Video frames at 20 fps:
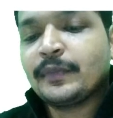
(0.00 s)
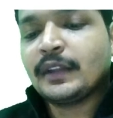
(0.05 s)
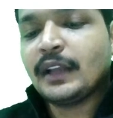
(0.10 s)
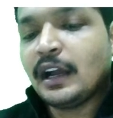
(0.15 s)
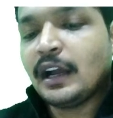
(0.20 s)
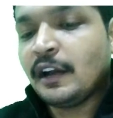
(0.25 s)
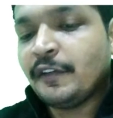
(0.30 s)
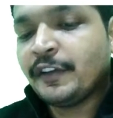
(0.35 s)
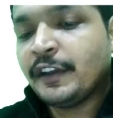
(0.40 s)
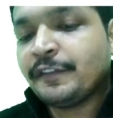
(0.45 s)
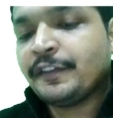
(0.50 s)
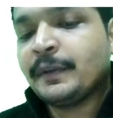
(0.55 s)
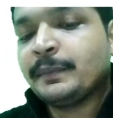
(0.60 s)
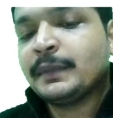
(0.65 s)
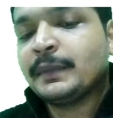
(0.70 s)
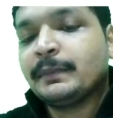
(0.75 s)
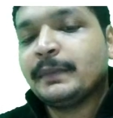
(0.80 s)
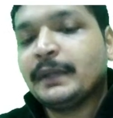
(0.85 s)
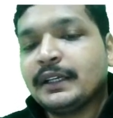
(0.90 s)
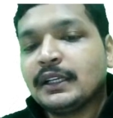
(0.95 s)
away from the
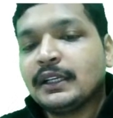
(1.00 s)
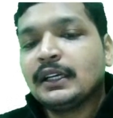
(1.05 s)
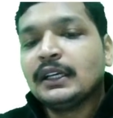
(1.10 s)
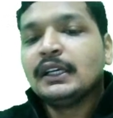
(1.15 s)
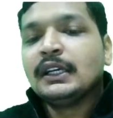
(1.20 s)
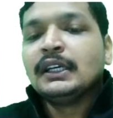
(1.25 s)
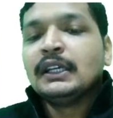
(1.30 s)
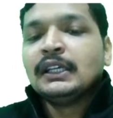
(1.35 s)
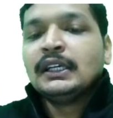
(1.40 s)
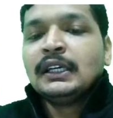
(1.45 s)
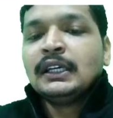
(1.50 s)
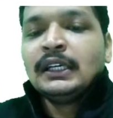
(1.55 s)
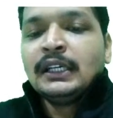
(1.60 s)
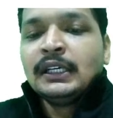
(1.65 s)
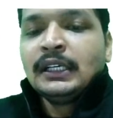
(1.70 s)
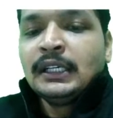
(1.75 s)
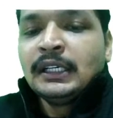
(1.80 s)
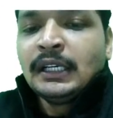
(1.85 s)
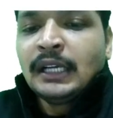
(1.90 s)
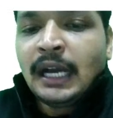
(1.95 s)
plane.
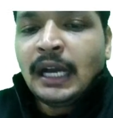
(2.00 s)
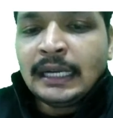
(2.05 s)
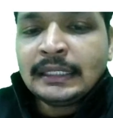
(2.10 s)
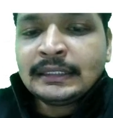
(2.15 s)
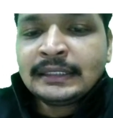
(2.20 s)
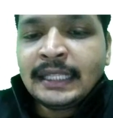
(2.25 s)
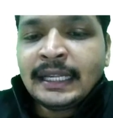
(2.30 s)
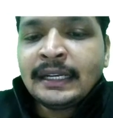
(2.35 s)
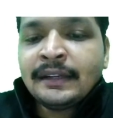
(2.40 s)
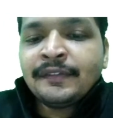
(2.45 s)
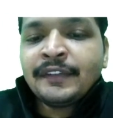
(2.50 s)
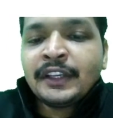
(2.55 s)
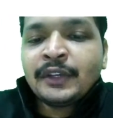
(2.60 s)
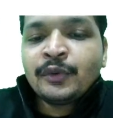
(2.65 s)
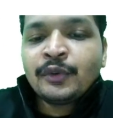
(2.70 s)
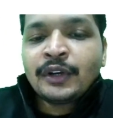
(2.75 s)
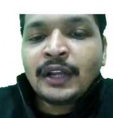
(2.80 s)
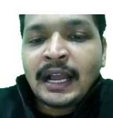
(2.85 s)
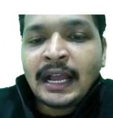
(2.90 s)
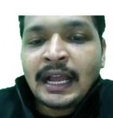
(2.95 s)
And then we
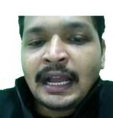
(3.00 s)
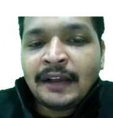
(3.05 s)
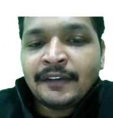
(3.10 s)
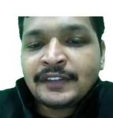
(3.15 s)
would have